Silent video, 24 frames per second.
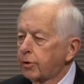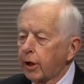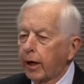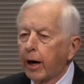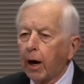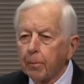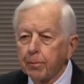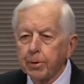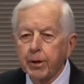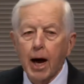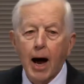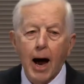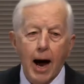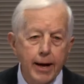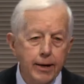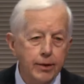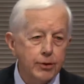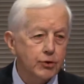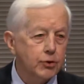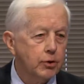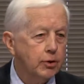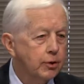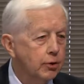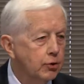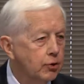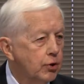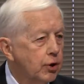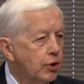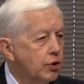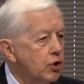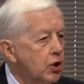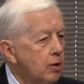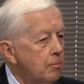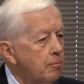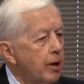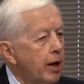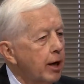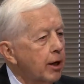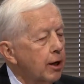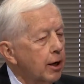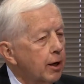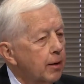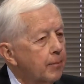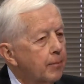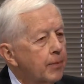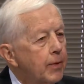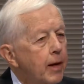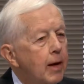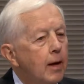help guide us in decision-making.